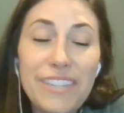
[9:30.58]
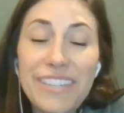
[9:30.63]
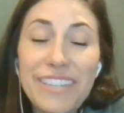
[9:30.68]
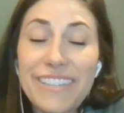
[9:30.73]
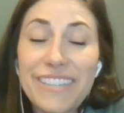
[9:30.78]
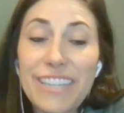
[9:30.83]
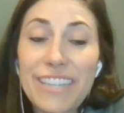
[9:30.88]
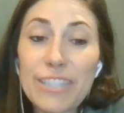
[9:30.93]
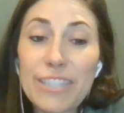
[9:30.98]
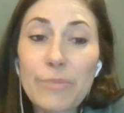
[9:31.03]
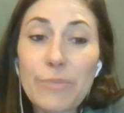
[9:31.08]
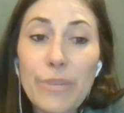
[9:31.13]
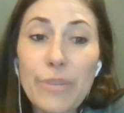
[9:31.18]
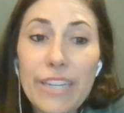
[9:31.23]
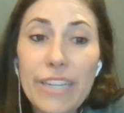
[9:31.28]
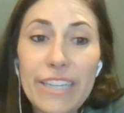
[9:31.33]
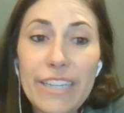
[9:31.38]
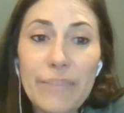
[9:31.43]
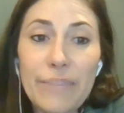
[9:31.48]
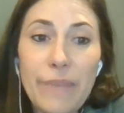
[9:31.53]
that's a
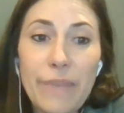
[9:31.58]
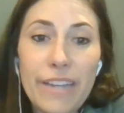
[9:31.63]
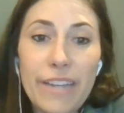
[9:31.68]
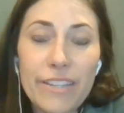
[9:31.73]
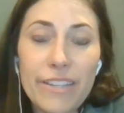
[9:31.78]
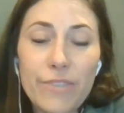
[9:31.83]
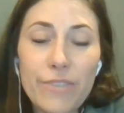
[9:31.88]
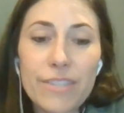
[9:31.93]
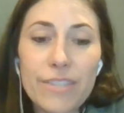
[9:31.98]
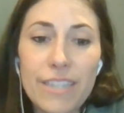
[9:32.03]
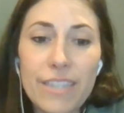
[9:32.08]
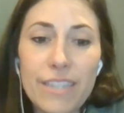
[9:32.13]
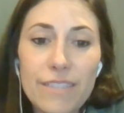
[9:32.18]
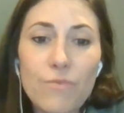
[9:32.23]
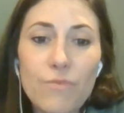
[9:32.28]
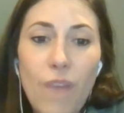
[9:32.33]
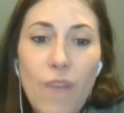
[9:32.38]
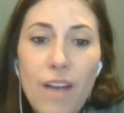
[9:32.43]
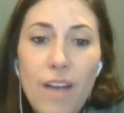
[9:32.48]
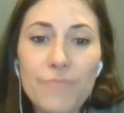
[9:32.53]
pretty neat way to use it as
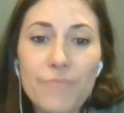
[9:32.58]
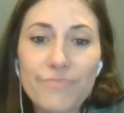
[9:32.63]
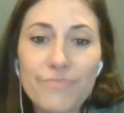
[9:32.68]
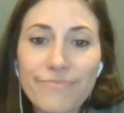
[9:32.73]
well.